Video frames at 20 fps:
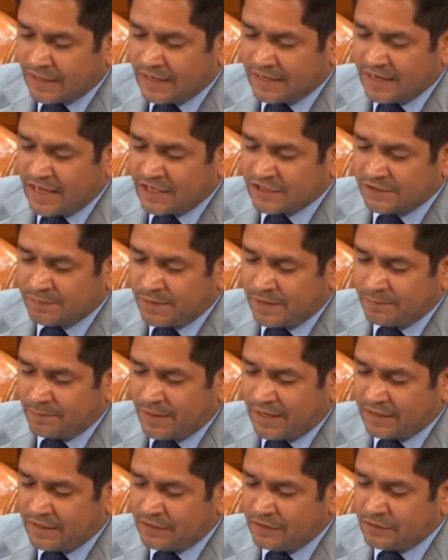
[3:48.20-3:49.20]
announcement
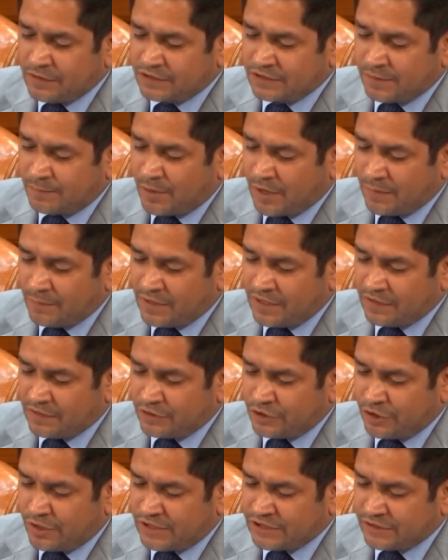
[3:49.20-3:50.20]
by the U.S. Department of
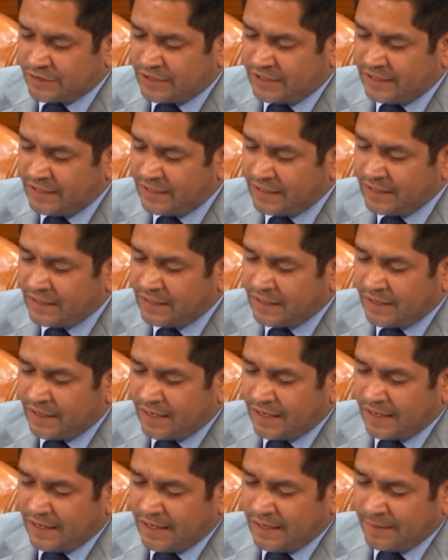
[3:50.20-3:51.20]
the Treasury.
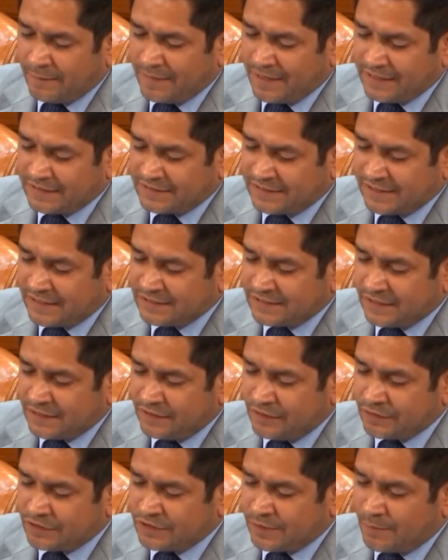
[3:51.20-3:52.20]
It says the
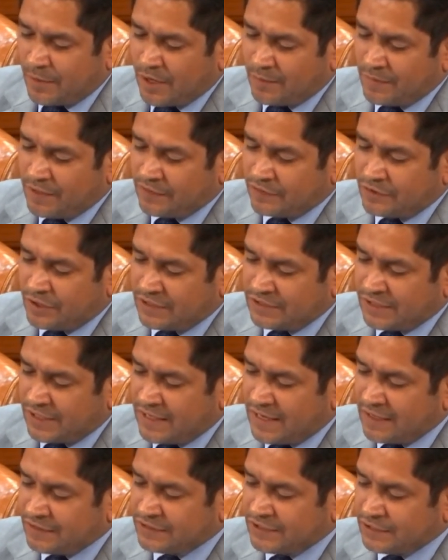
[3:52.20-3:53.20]
U.S. Department of the Treasury
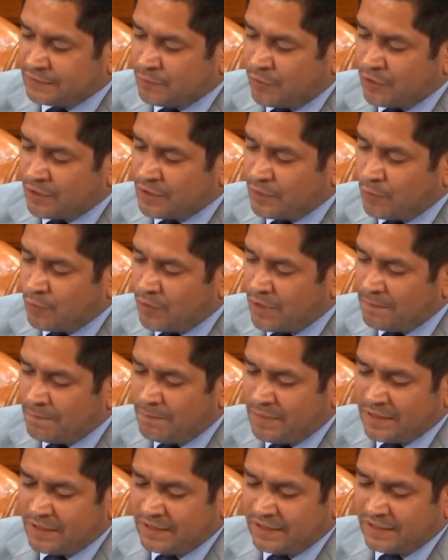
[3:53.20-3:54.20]
announces more than
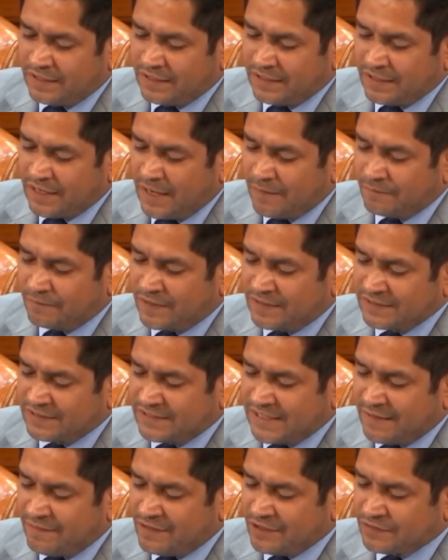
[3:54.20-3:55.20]
$1 billion in upfront
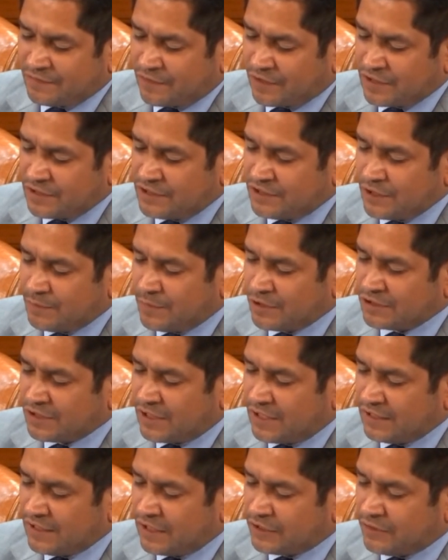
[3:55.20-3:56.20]
savings for consumers
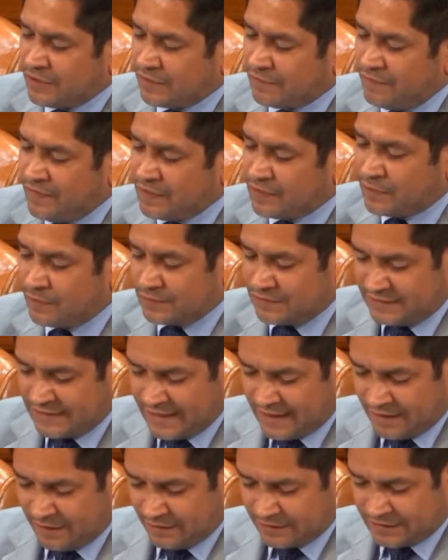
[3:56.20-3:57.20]
on electric vehicle
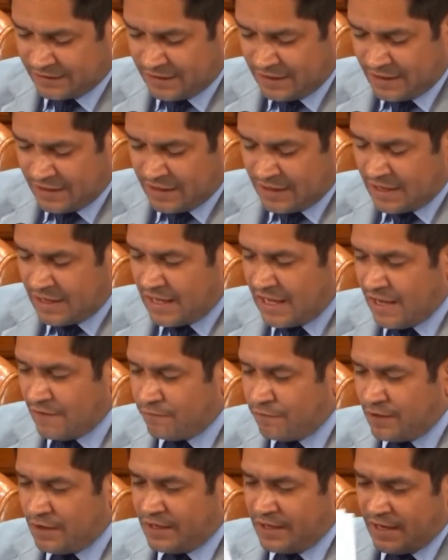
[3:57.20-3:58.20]
sales.
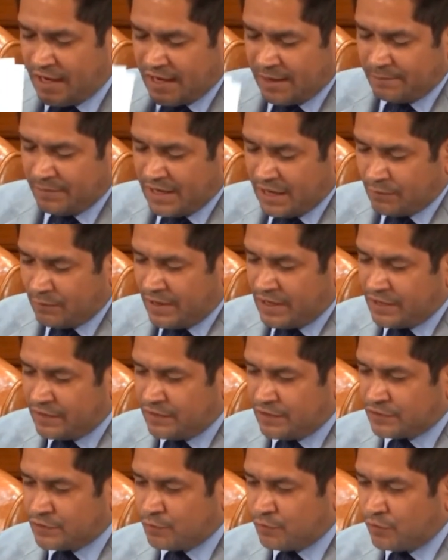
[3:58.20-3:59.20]
If we get rid
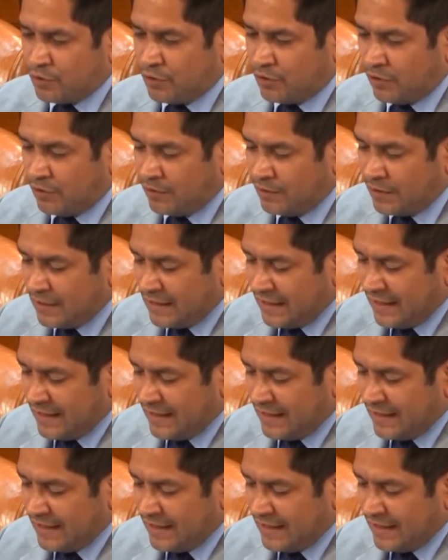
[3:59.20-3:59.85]
of this rule,